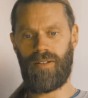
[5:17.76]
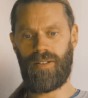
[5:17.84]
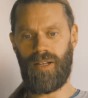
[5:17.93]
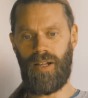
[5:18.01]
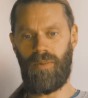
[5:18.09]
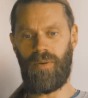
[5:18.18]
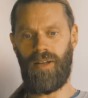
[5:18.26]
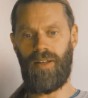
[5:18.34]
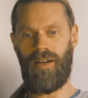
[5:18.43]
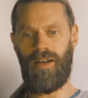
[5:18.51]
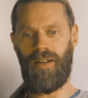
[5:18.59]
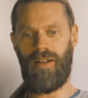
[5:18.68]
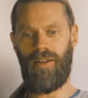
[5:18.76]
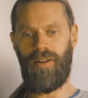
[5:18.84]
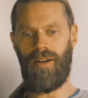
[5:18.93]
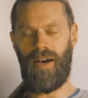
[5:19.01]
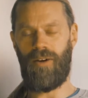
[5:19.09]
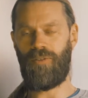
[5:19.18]
tell me that
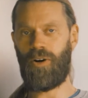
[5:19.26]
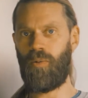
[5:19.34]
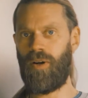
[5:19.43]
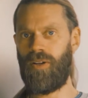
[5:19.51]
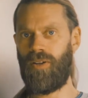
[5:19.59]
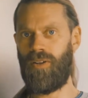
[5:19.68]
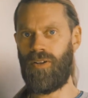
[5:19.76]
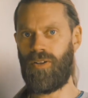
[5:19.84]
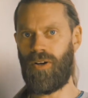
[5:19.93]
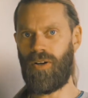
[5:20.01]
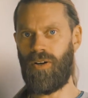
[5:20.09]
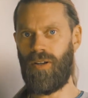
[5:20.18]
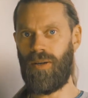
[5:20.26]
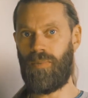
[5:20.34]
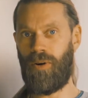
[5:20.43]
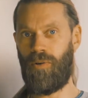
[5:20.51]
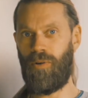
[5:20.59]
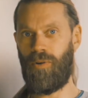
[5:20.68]
after I went to the jungle in
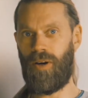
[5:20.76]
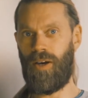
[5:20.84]
Peru,